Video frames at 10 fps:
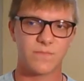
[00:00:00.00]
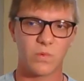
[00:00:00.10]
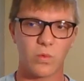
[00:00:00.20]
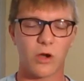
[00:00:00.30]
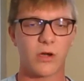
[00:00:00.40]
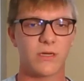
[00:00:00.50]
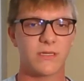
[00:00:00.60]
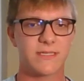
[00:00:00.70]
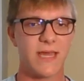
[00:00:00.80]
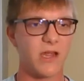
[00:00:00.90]
were
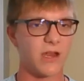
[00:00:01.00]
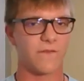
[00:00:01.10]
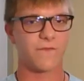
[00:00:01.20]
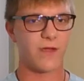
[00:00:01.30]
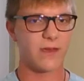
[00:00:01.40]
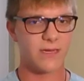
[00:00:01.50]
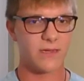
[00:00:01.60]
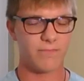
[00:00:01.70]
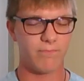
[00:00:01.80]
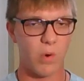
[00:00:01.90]
set on a
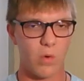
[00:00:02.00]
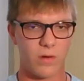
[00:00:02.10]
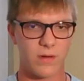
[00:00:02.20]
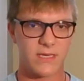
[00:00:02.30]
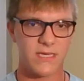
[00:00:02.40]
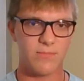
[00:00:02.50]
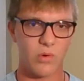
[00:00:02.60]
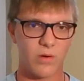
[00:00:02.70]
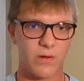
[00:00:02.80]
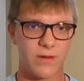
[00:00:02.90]
fretted
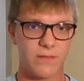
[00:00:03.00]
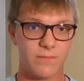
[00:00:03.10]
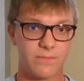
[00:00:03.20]
keyboard,